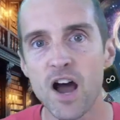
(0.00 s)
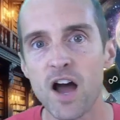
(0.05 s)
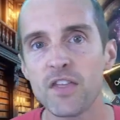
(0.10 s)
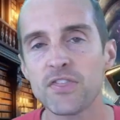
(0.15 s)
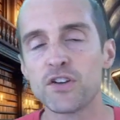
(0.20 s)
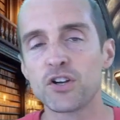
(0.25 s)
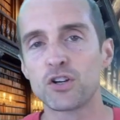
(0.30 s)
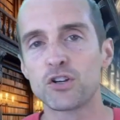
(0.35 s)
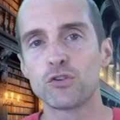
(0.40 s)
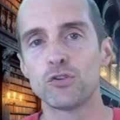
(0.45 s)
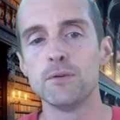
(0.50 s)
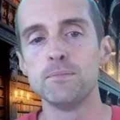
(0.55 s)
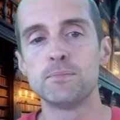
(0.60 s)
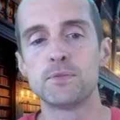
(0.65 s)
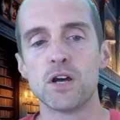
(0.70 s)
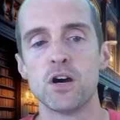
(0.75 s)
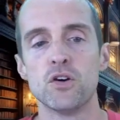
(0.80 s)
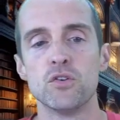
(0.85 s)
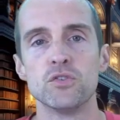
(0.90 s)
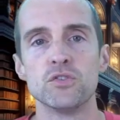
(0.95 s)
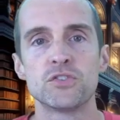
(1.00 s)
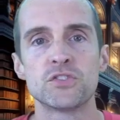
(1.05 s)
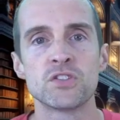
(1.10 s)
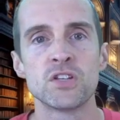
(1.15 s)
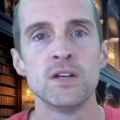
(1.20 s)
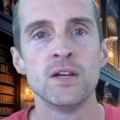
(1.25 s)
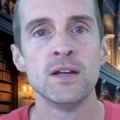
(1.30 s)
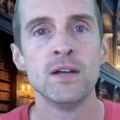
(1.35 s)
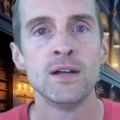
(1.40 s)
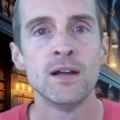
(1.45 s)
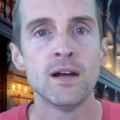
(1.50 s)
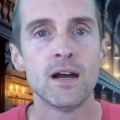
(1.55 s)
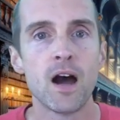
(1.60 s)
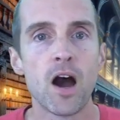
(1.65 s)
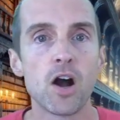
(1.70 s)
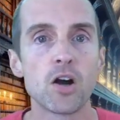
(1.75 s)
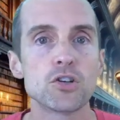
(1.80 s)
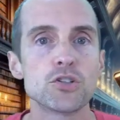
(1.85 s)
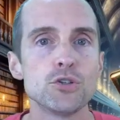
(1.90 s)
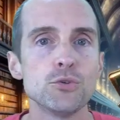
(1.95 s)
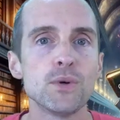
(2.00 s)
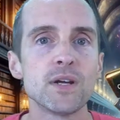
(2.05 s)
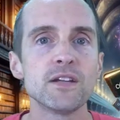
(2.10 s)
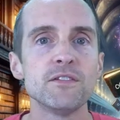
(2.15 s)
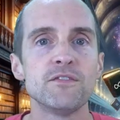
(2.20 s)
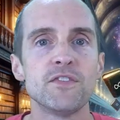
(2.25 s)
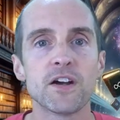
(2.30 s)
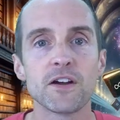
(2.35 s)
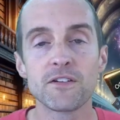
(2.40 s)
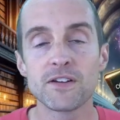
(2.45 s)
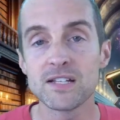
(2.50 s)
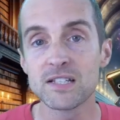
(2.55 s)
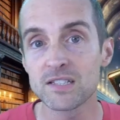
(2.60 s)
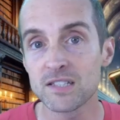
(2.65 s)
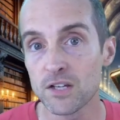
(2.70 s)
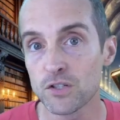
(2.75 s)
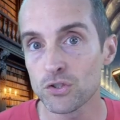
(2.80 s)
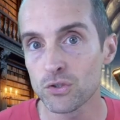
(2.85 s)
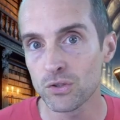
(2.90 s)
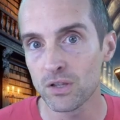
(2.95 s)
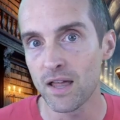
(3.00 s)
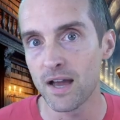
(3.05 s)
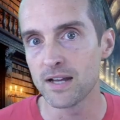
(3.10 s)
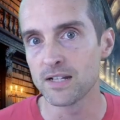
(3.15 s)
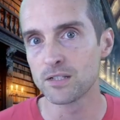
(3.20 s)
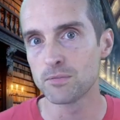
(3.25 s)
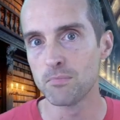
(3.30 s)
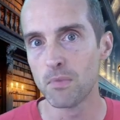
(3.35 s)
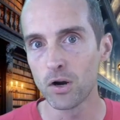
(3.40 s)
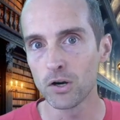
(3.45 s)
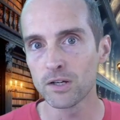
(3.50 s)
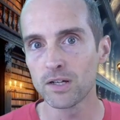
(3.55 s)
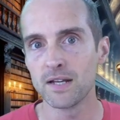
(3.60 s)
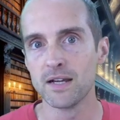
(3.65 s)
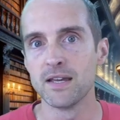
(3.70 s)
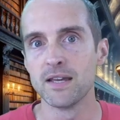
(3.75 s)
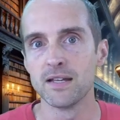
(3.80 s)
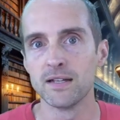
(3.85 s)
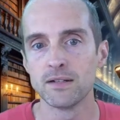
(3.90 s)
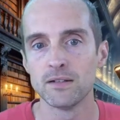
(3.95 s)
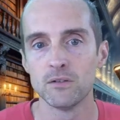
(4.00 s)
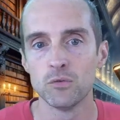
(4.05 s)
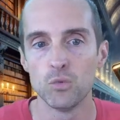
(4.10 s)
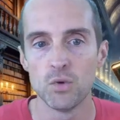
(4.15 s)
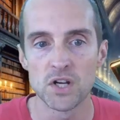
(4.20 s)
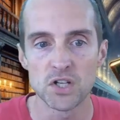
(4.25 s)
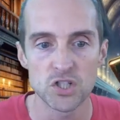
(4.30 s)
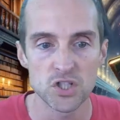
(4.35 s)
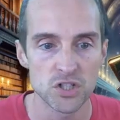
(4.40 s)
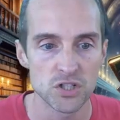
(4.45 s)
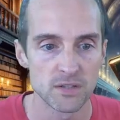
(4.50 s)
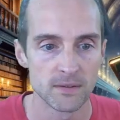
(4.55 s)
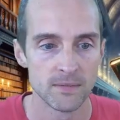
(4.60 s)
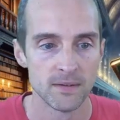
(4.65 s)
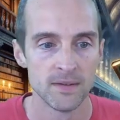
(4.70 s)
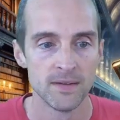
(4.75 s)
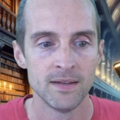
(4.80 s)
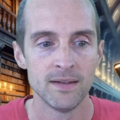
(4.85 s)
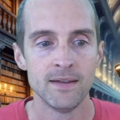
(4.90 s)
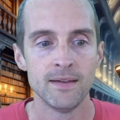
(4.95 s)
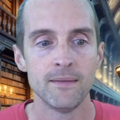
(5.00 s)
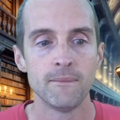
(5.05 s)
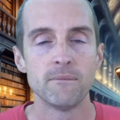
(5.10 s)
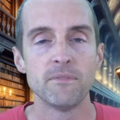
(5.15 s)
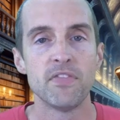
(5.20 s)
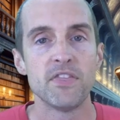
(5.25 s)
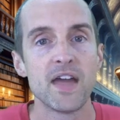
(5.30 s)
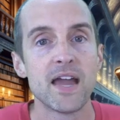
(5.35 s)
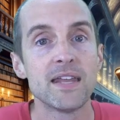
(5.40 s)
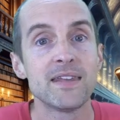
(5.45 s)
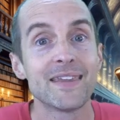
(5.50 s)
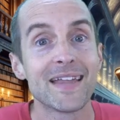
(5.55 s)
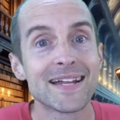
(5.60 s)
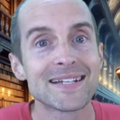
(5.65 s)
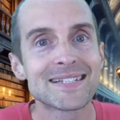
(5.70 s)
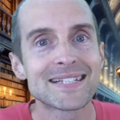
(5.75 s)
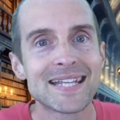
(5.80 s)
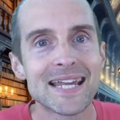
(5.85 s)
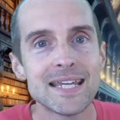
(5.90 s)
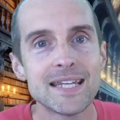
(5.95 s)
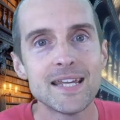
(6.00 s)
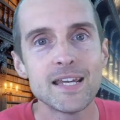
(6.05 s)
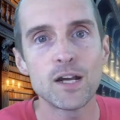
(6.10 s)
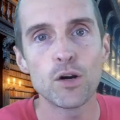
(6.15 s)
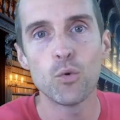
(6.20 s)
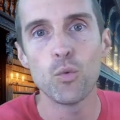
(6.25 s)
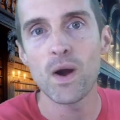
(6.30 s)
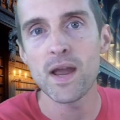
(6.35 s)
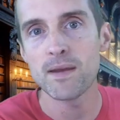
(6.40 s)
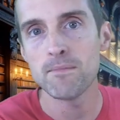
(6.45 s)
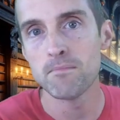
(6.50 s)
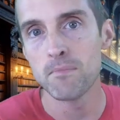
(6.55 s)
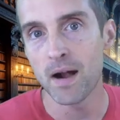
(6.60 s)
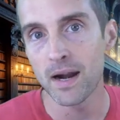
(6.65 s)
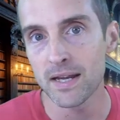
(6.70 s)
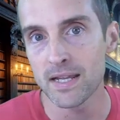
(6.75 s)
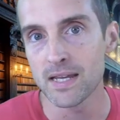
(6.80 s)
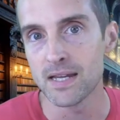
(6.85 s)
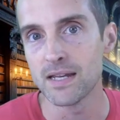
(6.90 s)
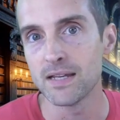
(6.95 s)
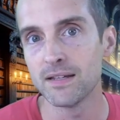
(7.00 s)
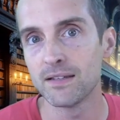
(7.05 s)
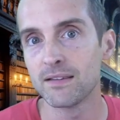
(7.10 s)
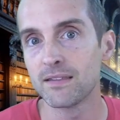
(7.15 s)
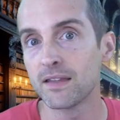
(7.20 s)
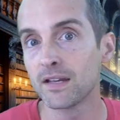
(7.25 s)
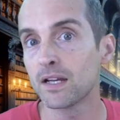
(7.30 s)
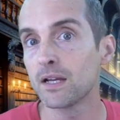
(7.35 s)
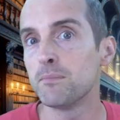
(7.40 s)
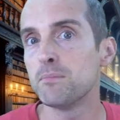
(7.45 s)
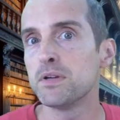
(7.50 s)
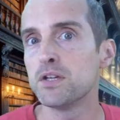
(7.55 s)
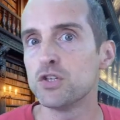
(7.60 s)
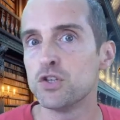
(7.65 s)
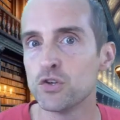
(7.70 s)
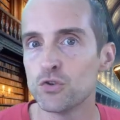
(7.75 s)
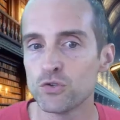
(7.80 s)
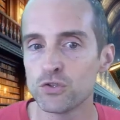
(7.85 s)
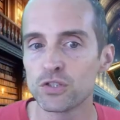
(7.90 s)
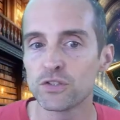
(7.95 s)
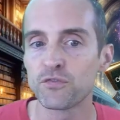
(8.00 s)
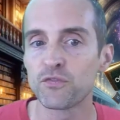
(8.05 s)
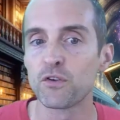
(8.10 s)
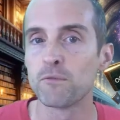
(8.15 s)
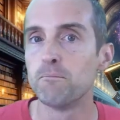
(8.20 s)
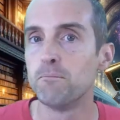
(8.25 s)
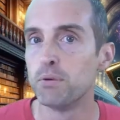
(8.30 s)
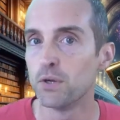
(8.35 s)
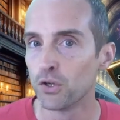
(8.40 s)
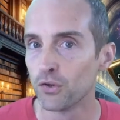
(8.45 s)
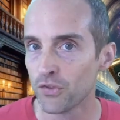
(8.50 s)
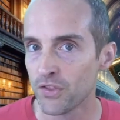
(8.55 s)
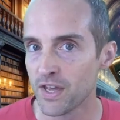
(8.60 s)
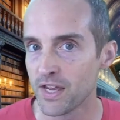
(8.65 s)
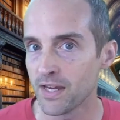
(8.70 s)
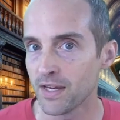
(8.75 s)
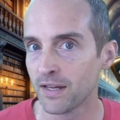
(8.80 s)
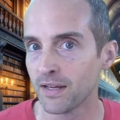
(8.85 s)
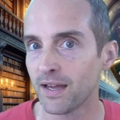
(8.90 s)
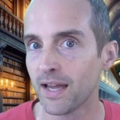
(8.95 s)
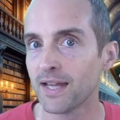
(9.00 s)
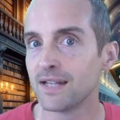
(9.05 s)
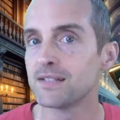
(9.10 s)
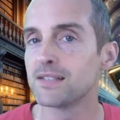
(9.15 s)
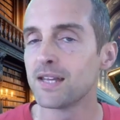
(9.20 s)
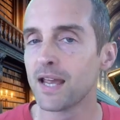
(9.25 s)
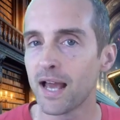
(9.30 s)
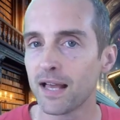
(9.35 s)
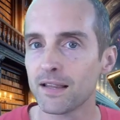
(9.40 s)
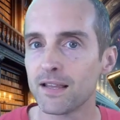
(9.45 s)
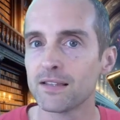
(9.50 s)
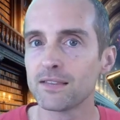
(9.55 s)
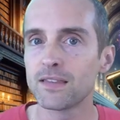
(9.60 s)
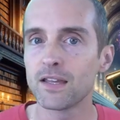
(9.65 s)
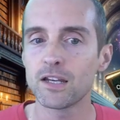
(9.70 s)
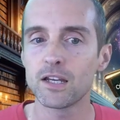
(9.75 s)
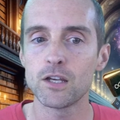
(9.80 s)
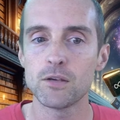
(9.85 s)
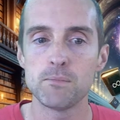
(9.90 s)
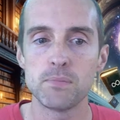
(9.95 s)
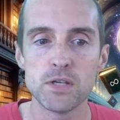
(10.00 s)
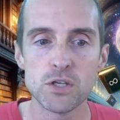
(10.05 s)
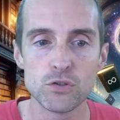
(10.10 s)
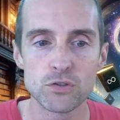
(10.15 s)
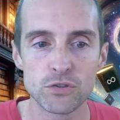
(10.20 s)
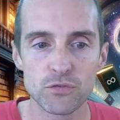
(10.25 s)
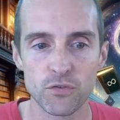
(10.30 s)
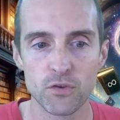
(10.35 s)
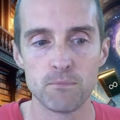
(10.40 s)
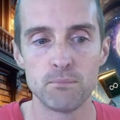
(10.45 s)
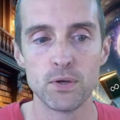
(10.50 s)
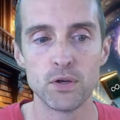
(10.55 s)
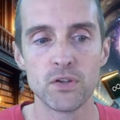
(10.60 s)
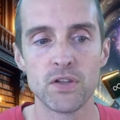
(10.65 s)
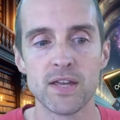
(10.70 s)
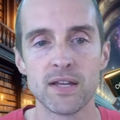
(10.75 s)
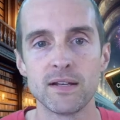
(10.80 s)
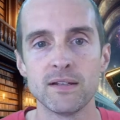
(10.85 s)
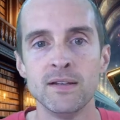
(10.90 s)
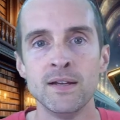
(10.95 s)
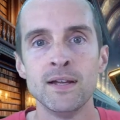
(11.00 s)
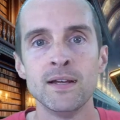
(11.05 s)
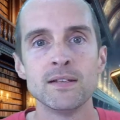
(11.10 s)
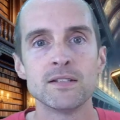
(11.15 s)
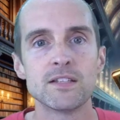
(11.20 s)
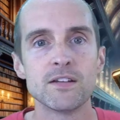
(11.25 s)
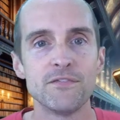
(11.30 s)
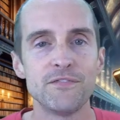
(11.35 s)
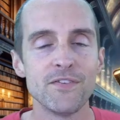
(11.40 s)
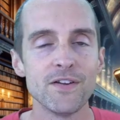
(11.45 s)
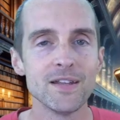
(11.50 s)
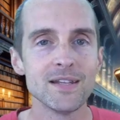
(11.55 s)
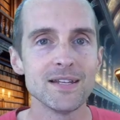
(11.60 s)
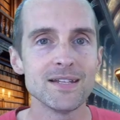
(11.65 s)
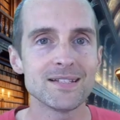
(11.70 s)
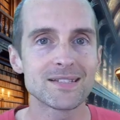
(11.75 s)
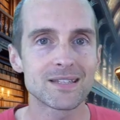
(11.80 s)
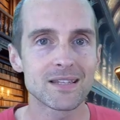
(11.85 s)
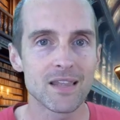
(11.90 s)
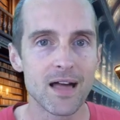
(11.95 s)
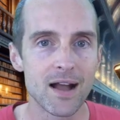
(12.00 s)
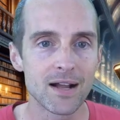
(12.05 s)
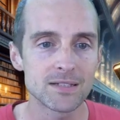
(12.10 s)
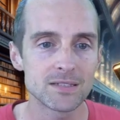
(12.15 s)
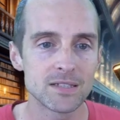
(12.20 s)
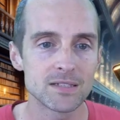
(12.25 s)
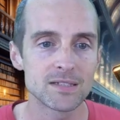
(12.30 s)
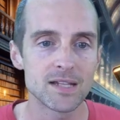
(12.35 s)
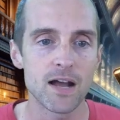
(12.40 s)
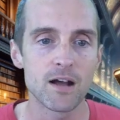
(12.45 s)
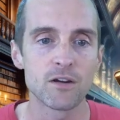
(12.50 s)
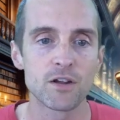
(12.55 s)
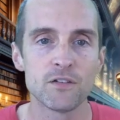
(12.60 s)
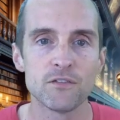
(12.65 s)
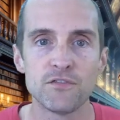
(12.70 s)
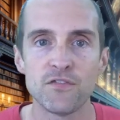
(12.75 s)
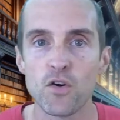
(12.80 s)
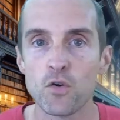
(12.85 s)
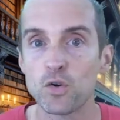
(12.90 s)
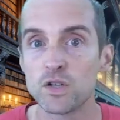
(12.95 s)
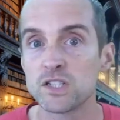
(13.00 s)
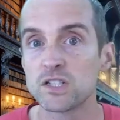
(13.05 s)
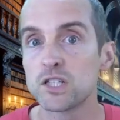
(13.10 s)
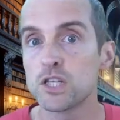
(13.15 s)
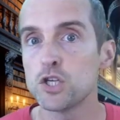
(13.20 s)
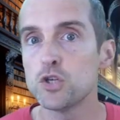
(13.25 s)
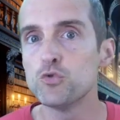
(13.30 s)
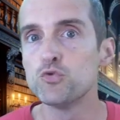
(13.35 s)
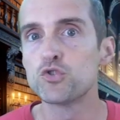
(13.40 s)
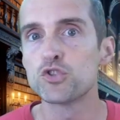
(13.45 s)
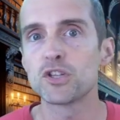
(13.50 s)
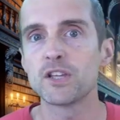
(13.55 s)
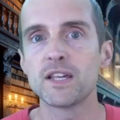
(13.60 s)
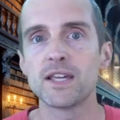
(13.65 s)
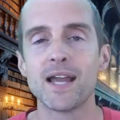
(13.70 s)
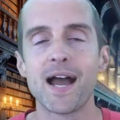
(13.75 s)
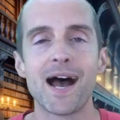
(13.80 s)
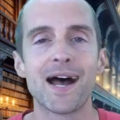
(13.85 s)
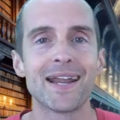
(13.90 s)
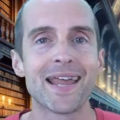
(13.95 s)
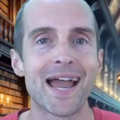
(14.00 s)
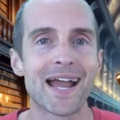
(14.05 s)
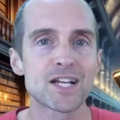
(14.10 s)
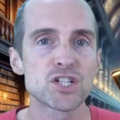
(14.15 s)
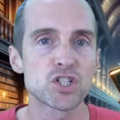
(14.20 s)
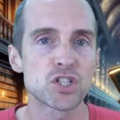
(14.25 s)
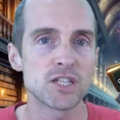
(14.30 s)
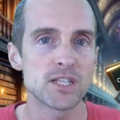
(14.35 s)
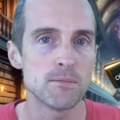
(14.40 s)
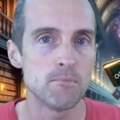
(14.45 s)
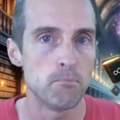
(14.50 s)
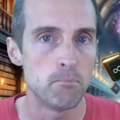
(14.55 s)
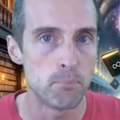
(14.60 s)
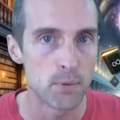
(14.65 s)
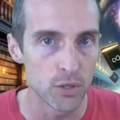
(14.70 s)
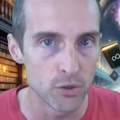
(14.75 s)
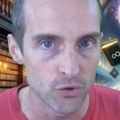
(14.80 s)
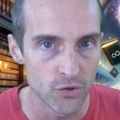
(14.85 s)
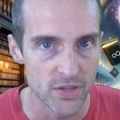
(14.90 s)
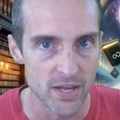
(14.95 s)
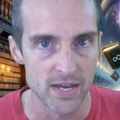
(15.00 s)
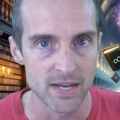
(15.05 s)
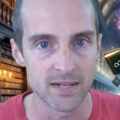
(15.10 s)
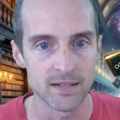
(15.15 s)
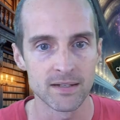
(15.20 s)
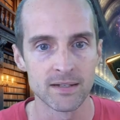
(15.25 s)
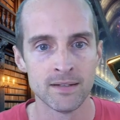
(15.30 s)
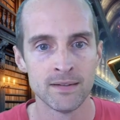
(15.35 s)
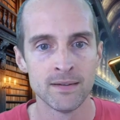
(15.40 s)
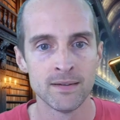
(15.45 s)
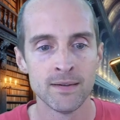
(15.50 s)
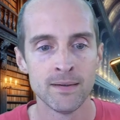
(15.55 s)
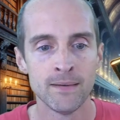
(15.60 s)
other cryptos are doing very centralized marketing, which then that's taking away money that could be used for building and talent that could be used for building. Dfinity's locked it down and focused hugely on actually building